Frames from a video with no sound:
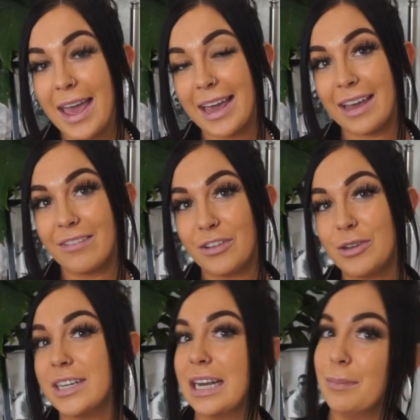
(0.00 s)
If you
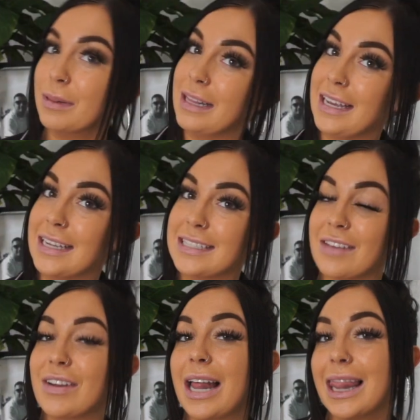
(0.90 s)
did, please
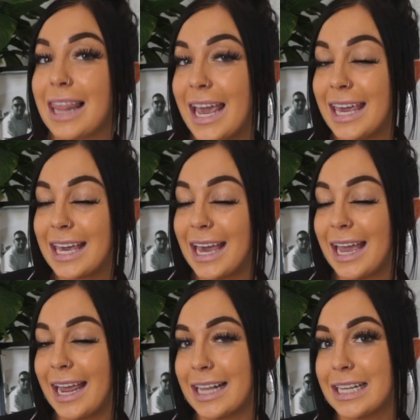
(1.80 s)
give it a like
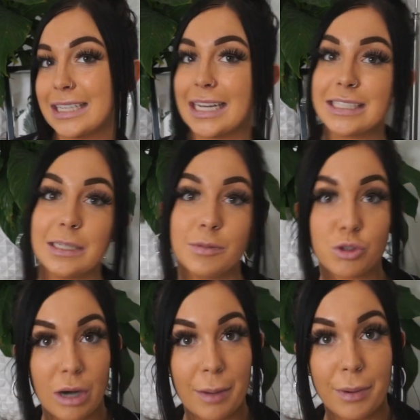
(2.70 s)
and click that
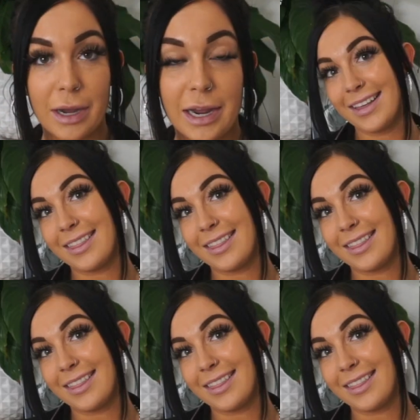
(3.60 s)
subscribe button.